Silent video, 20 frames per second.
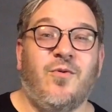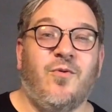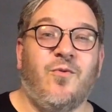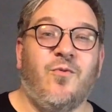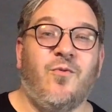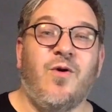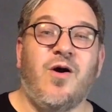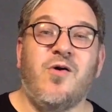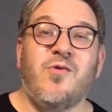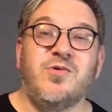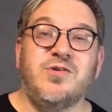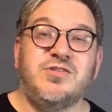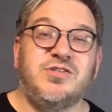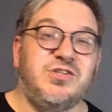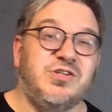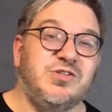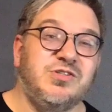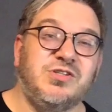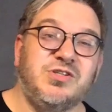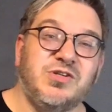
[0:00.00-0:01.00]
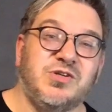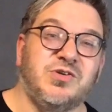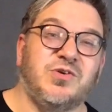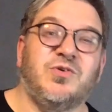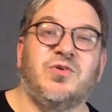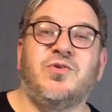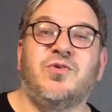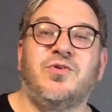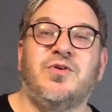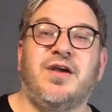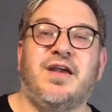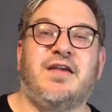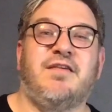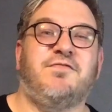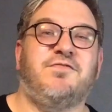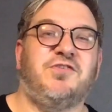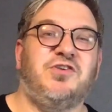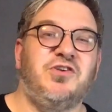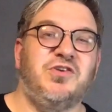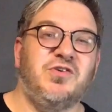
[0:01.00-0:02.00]
What would you do
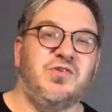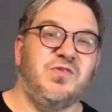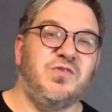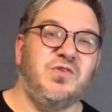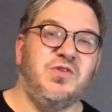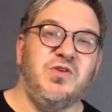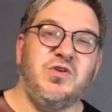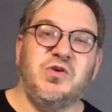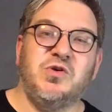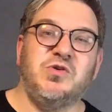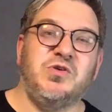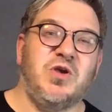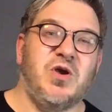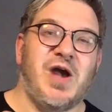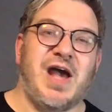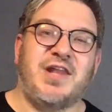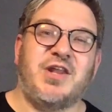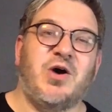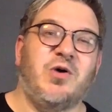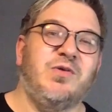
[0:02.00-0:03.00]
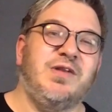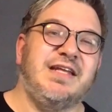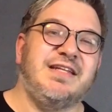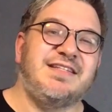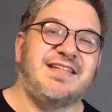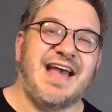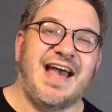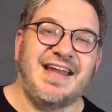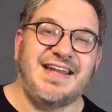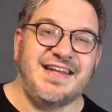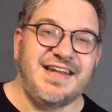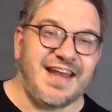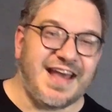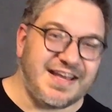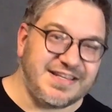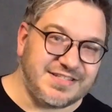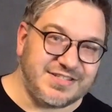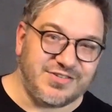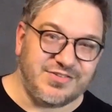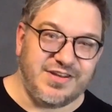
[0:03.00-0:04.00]
if you knew you had only 10
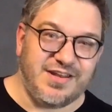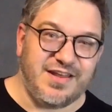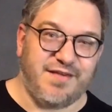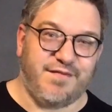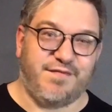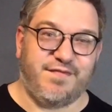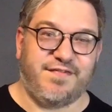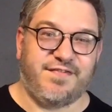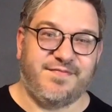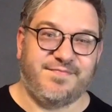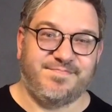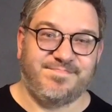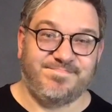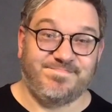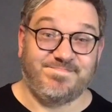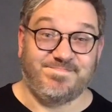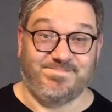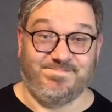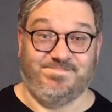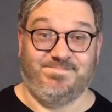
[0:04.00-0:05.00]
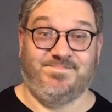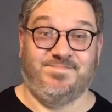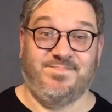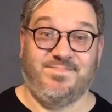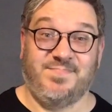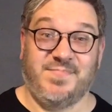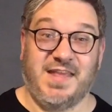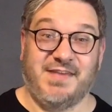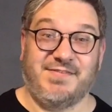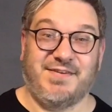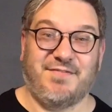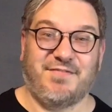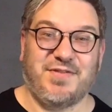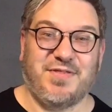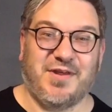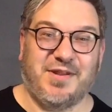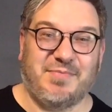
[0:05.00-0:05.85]
days to live? Have you ever thought